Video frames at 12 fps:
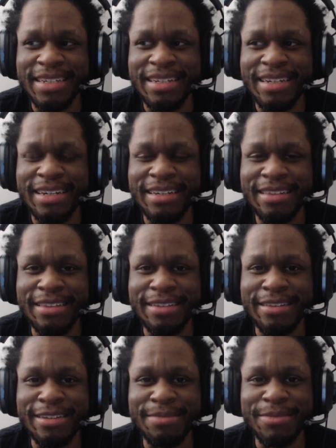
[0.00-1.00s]
then the
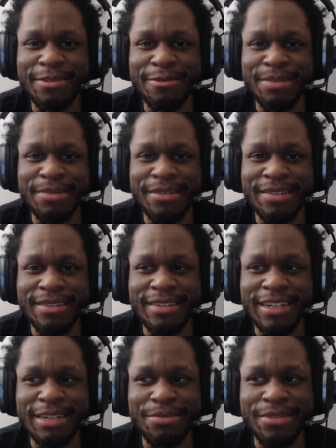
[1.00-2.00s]
lead up to Rebirth,
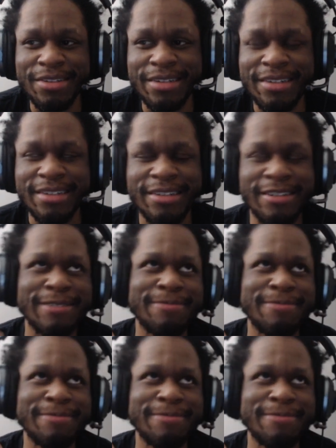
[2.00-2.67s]
I played